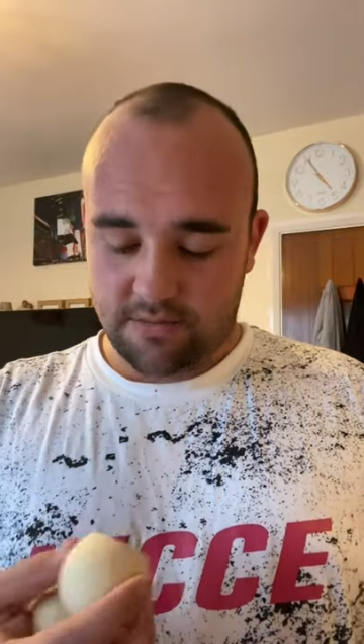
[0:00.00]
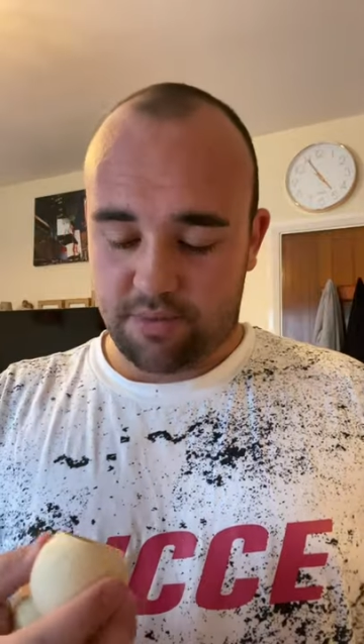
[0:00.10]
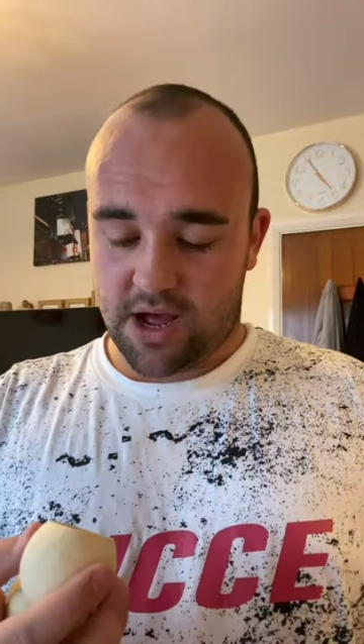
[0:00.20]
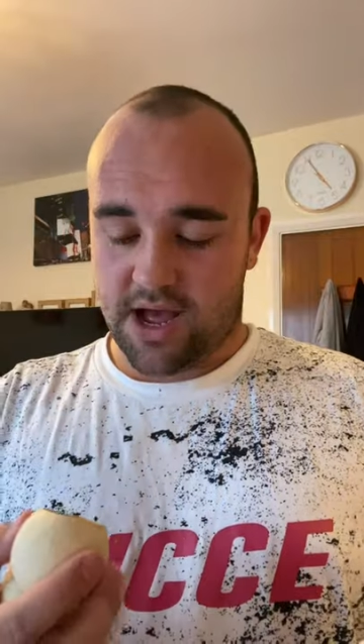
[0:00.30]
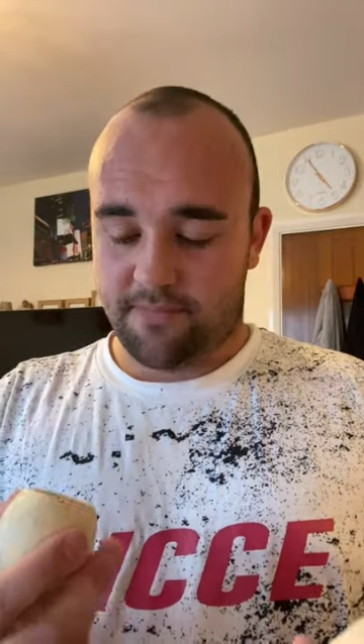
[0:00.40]

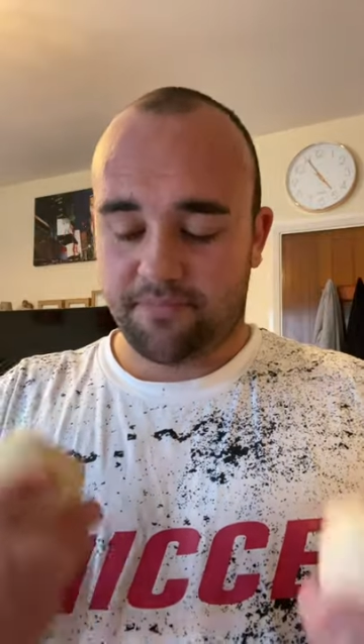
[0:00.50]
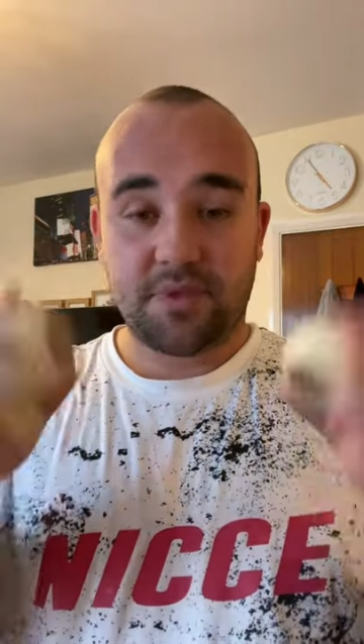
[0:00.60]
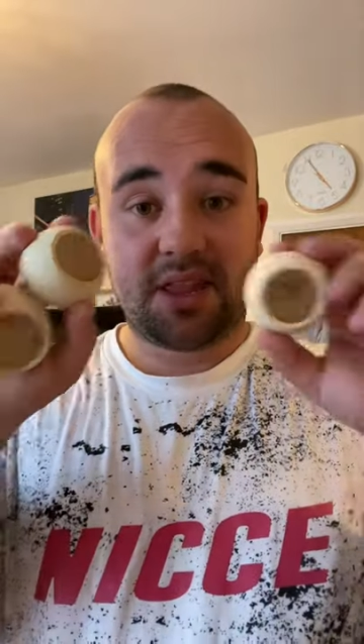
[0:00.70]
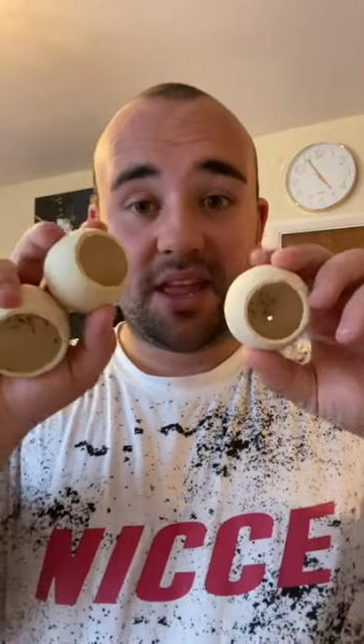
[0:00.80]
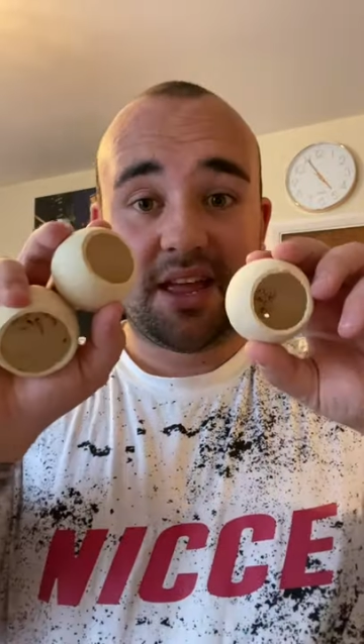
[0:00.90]
But
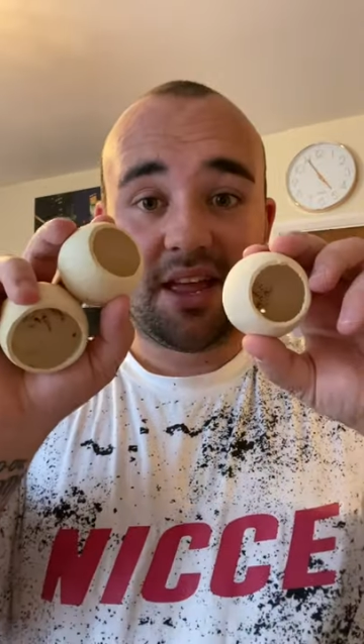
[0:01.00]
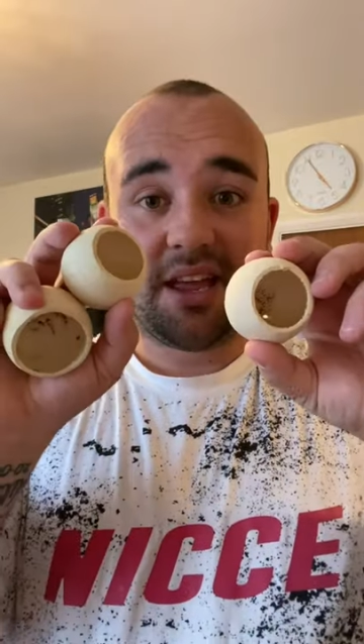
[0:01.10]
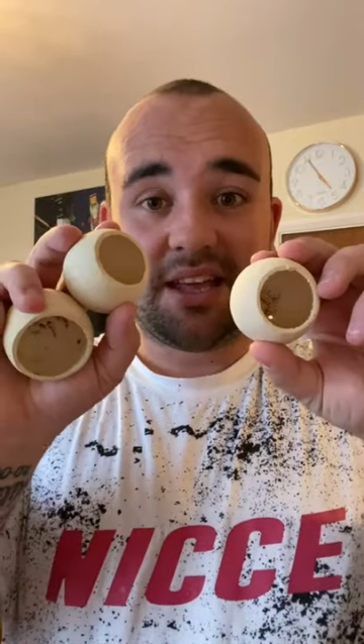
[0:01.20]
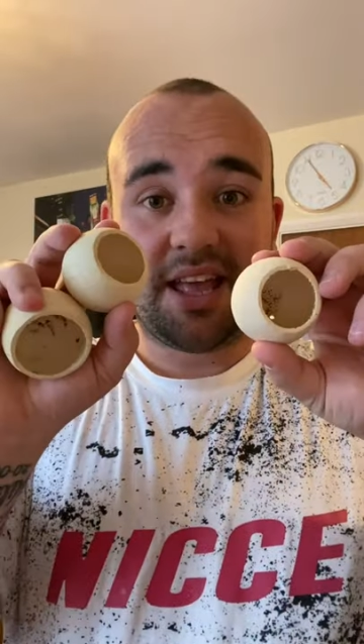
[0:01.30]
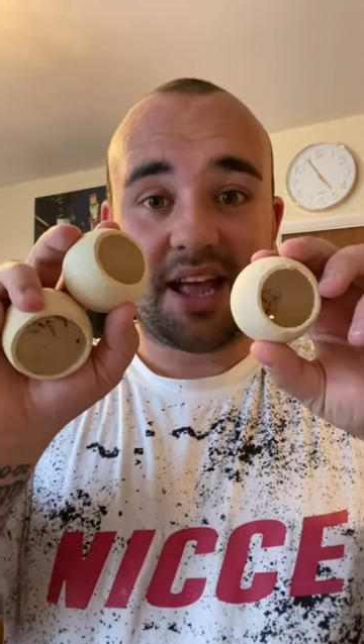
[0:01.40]

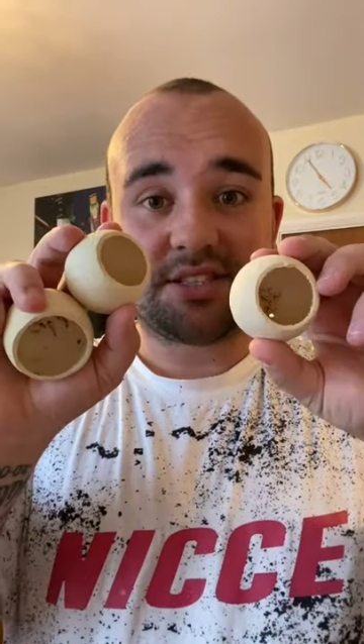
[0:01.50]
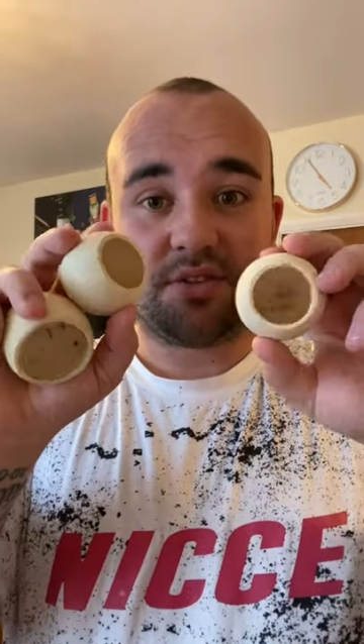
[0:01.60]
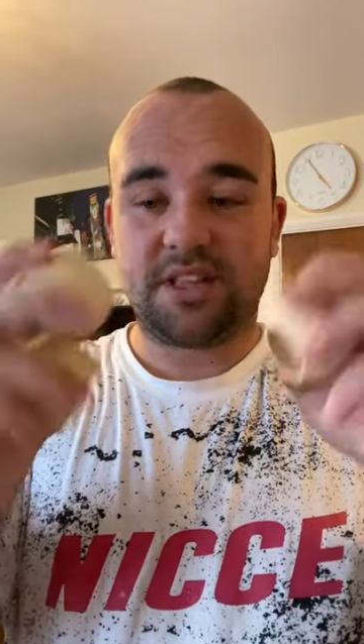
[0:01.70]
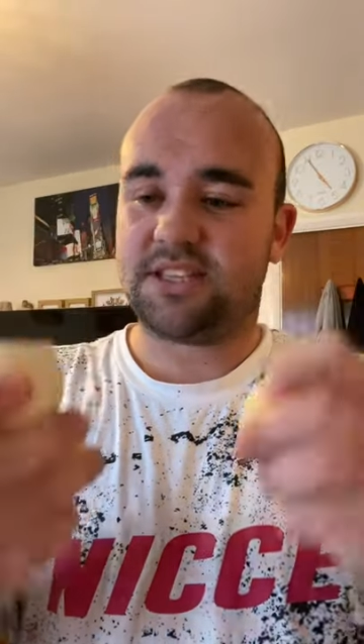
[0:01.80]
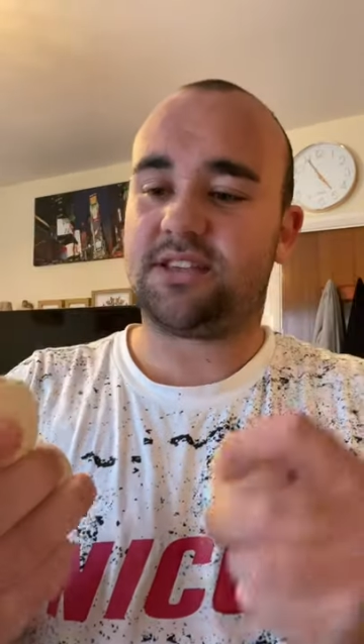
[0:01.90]
yeah, so
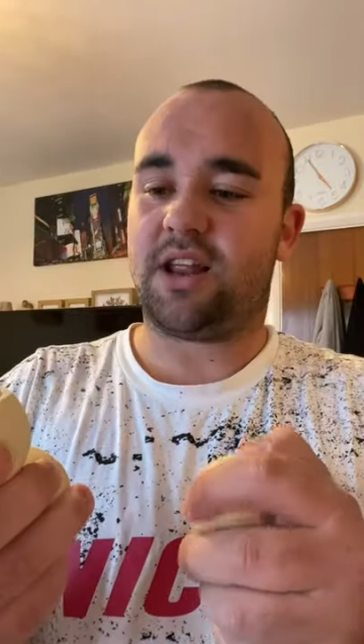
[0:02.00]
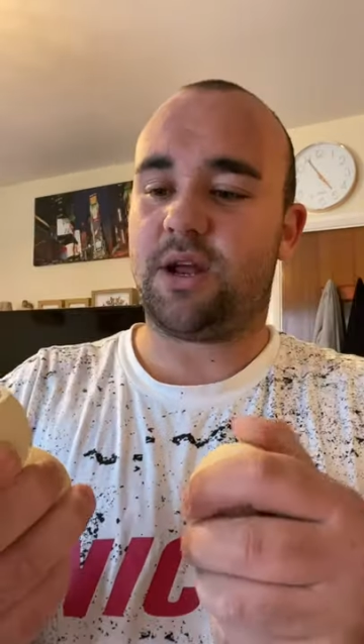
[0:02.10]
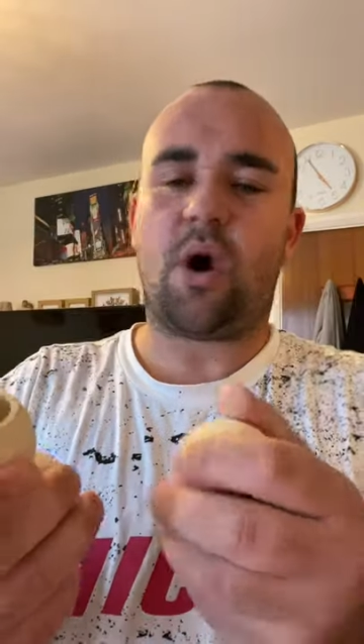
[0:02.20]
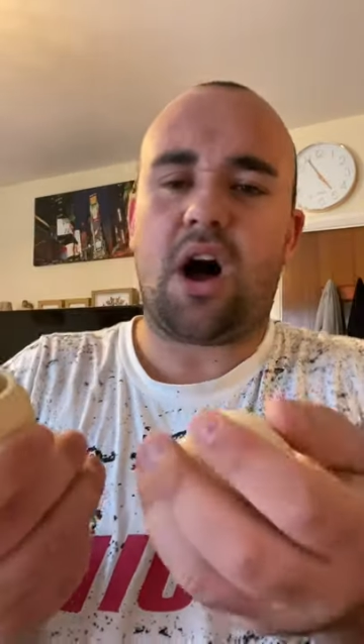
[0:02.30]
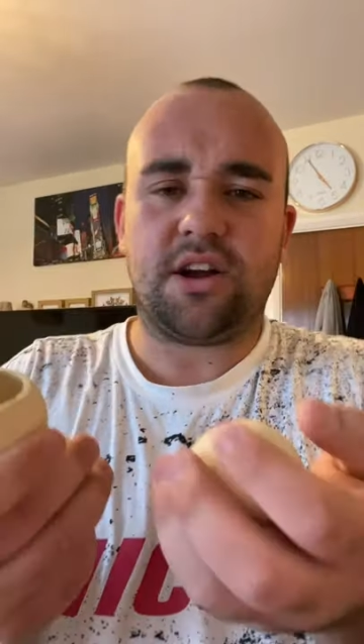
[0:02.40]
this is like
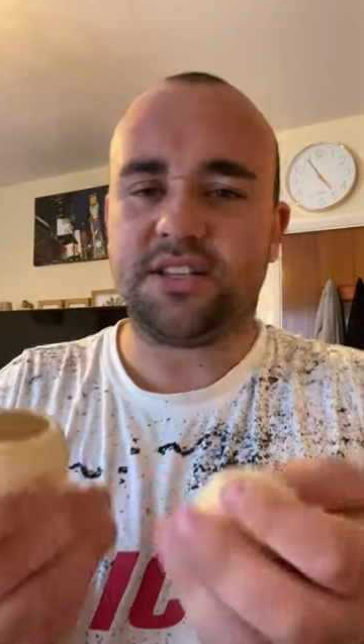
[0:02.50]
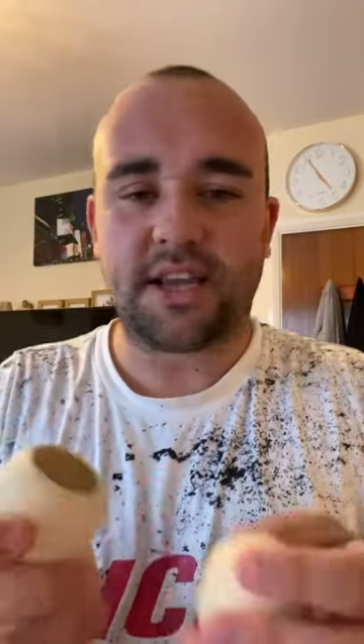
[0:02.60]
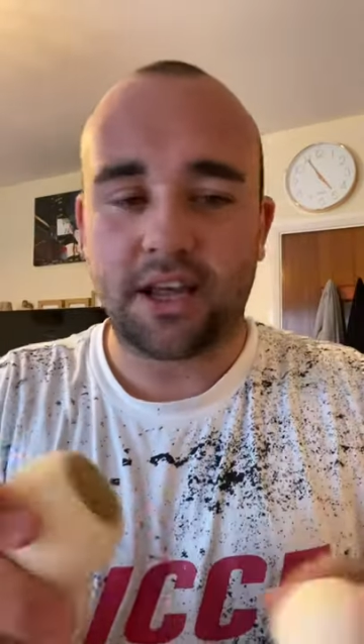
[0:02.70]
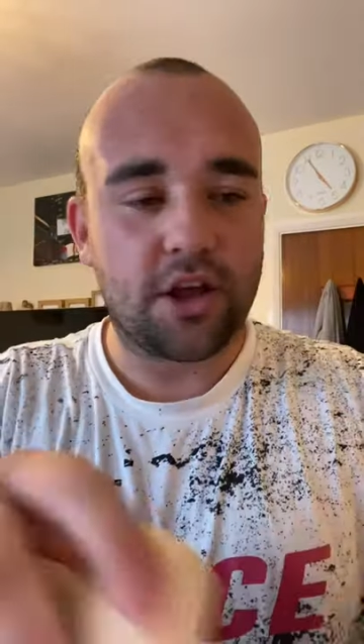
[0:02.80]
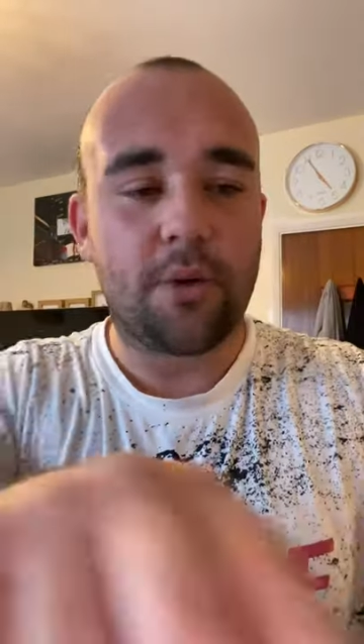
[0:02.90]
little hides
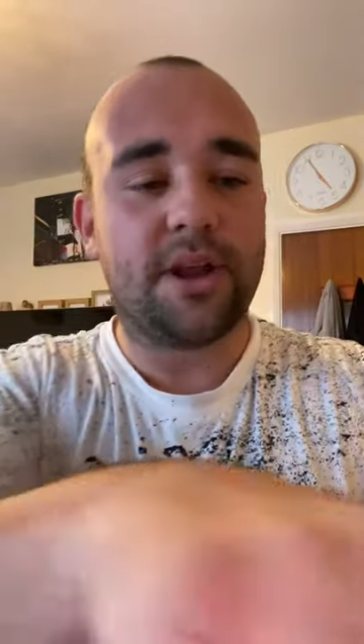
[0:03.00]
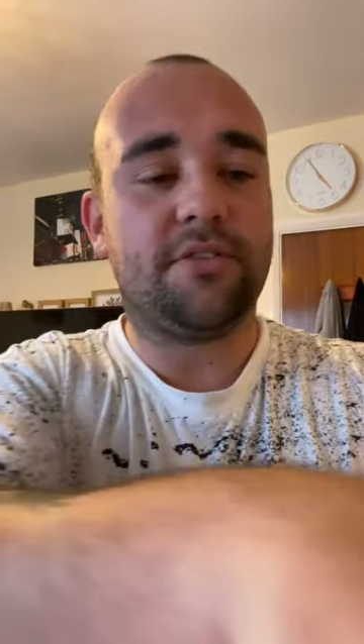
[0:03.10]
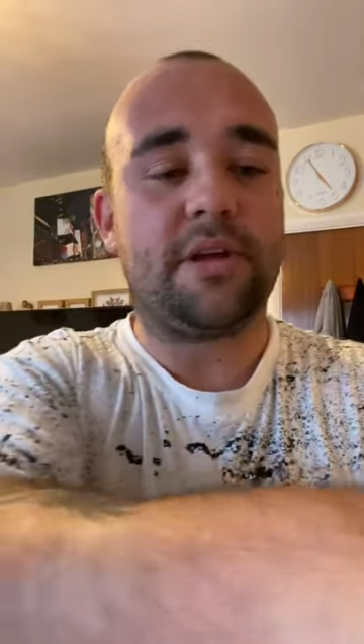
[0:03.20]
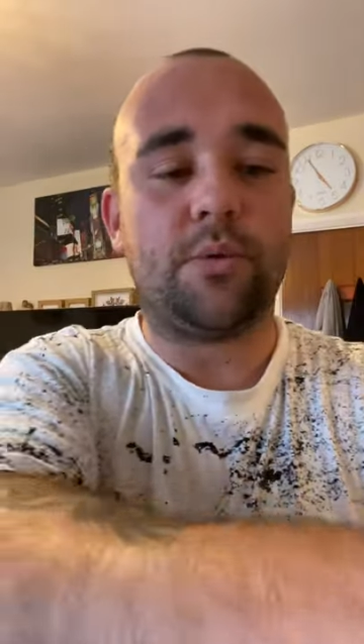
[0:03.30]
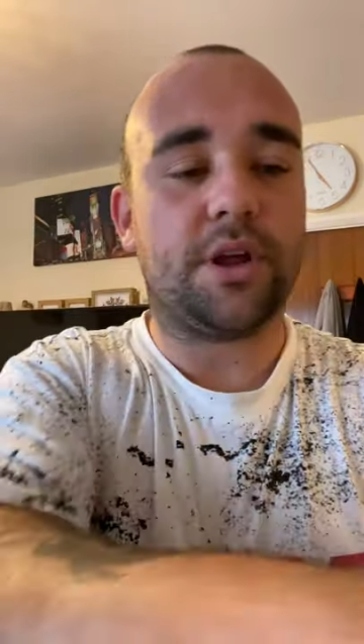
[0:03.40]
they can go in if
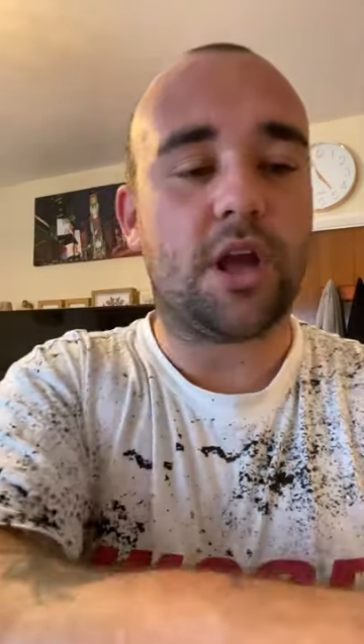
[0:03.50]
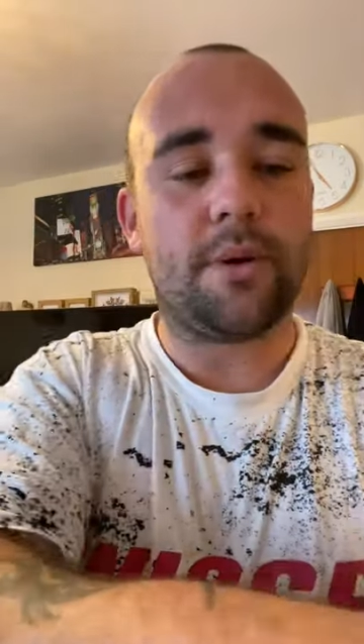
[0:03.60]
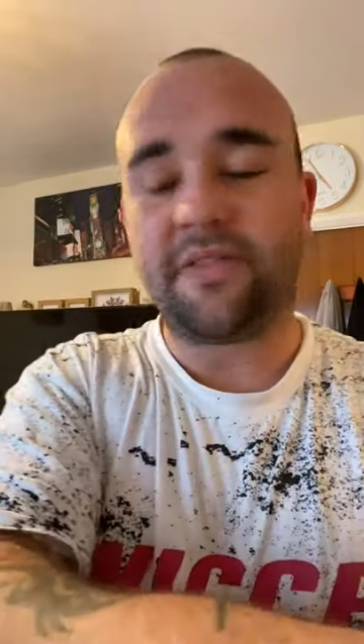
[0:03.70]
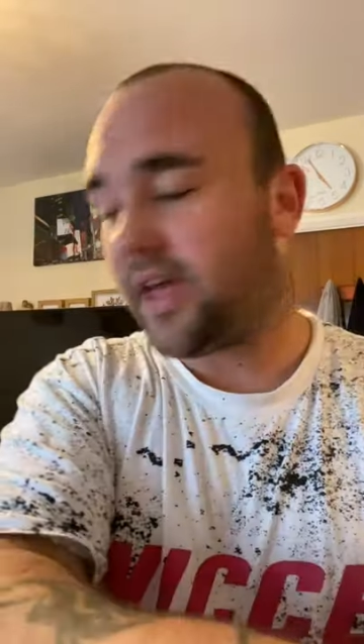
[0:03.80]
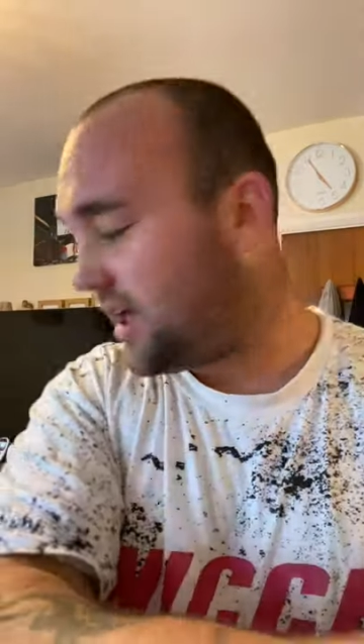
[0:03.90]
they want to go
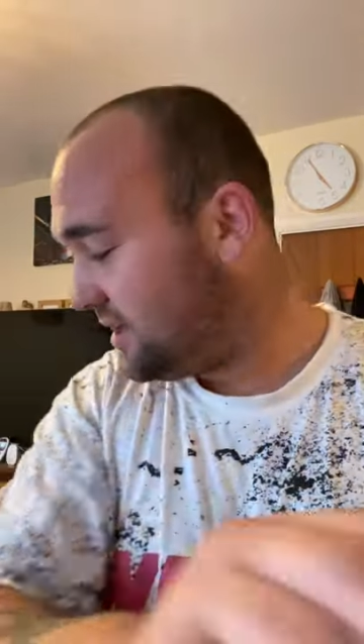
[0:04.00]
in there.